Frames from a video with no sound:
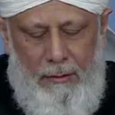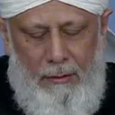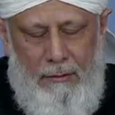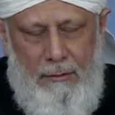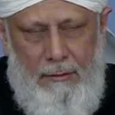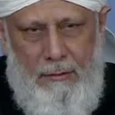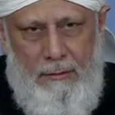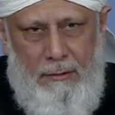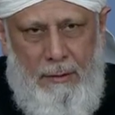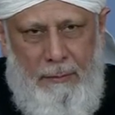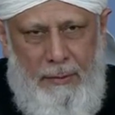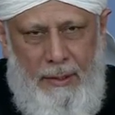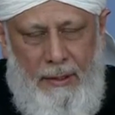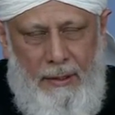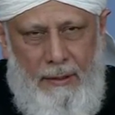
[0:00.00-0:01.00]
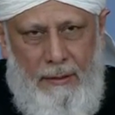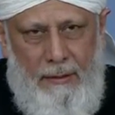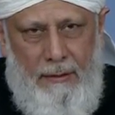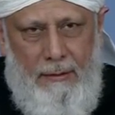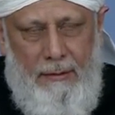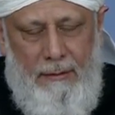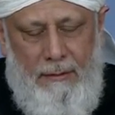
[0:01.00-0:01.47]
then the
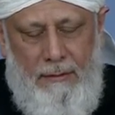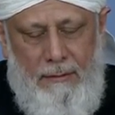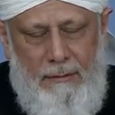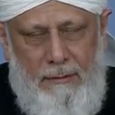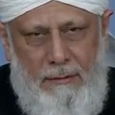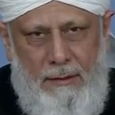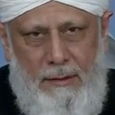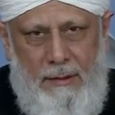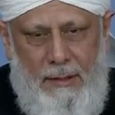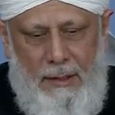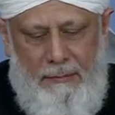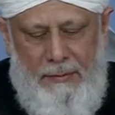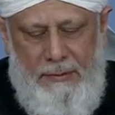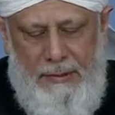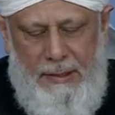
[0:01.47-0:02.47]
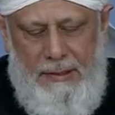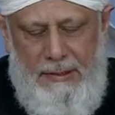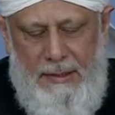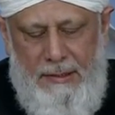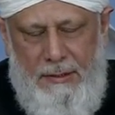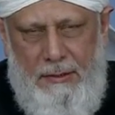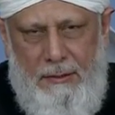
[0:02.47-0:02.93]
answer is given and
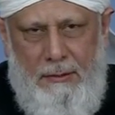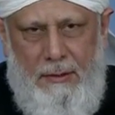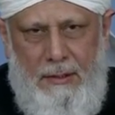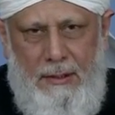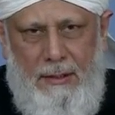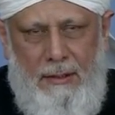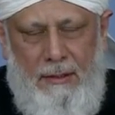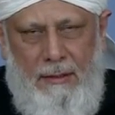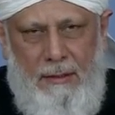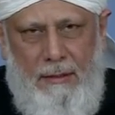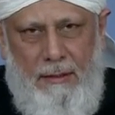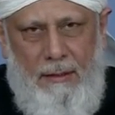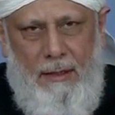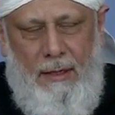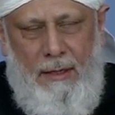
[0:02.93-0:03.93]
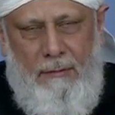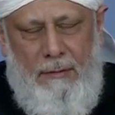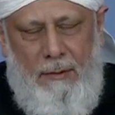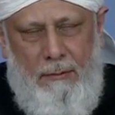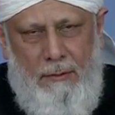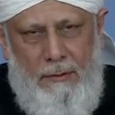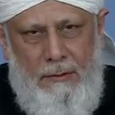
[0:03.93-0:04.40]
the people among the
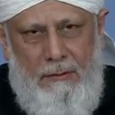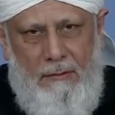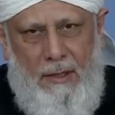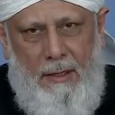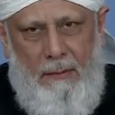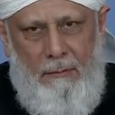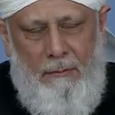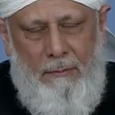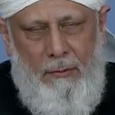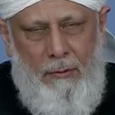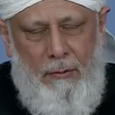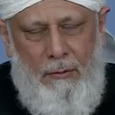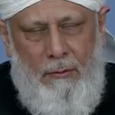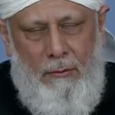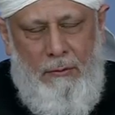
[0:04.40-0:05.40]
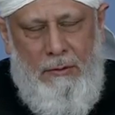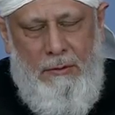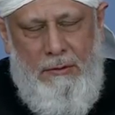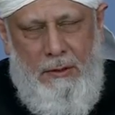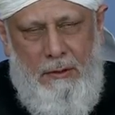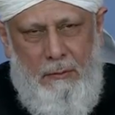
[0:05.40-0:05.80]
community they are also satisfied